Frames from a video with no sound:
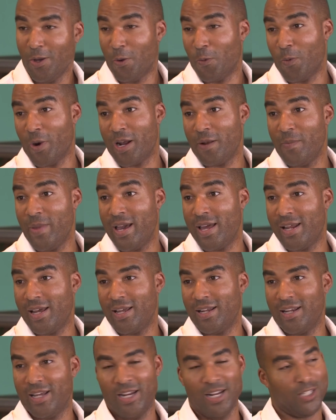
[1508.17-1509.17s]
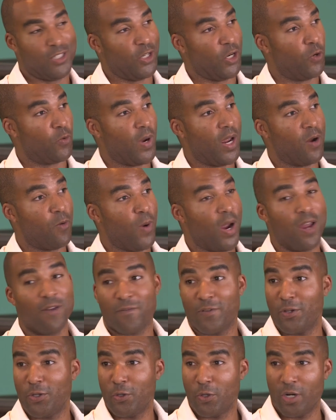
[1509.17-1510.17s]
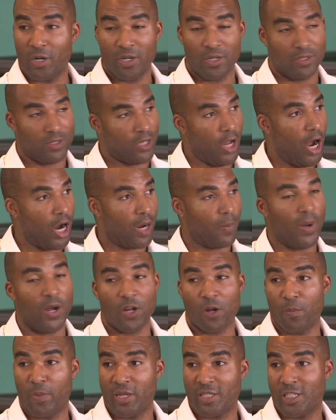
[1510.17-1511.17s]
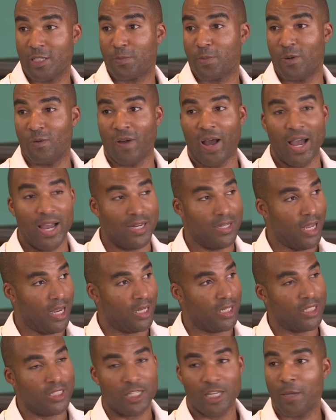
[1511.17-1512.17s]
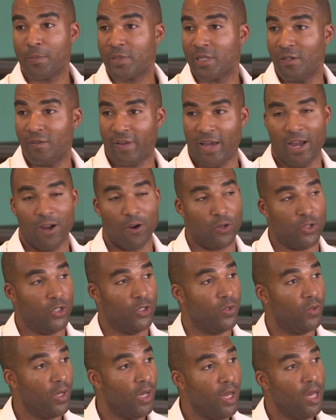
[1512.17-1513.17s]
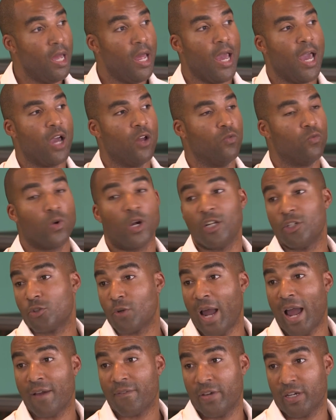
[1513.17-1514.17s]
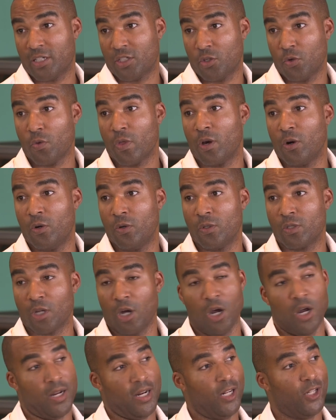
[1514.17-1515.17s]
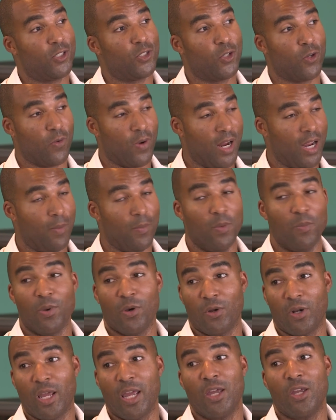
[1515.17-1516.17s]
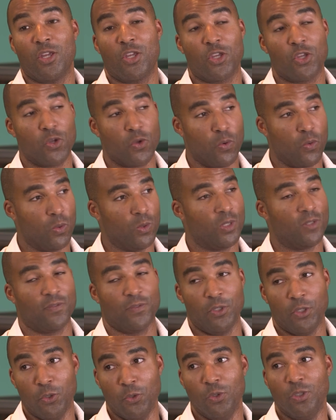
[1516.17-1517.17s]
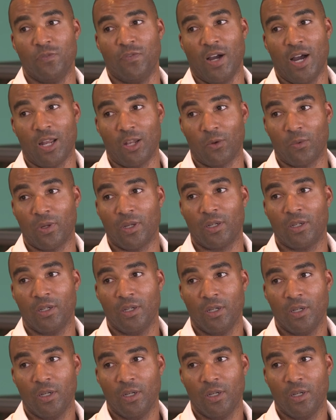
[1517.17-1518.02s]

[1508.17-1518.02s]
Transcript: One minute. And it's a great way for you to talk about your business, provide daily tips and value, and run traffic to those on Instagram and build a huge, huge following.